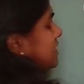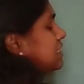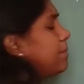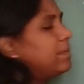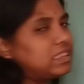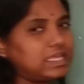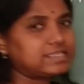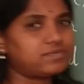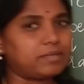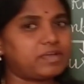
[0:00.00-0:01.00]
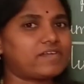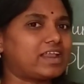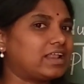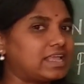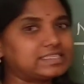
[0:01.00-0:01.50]
Simple things will be
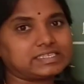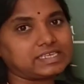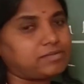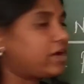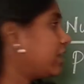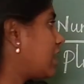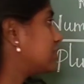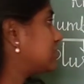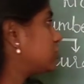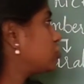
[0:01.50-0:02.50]
very less in my classes.